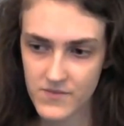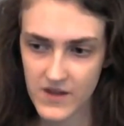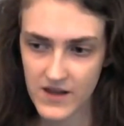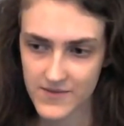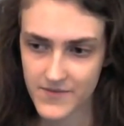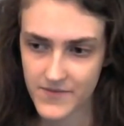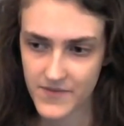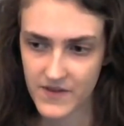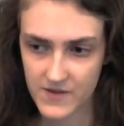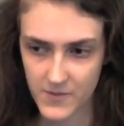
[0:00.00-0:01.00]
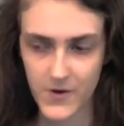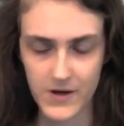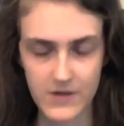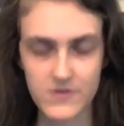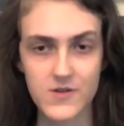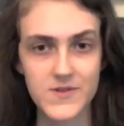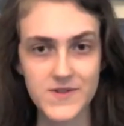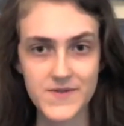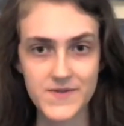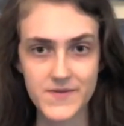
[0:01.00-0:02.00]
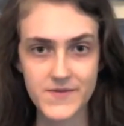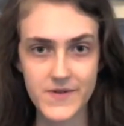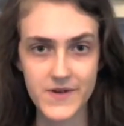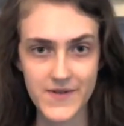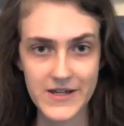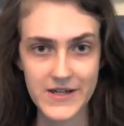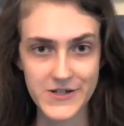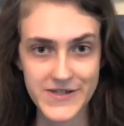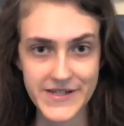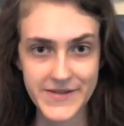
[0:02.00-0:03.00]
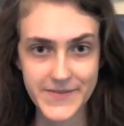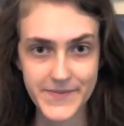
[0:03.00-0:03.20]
yeah, think more in terms of agency.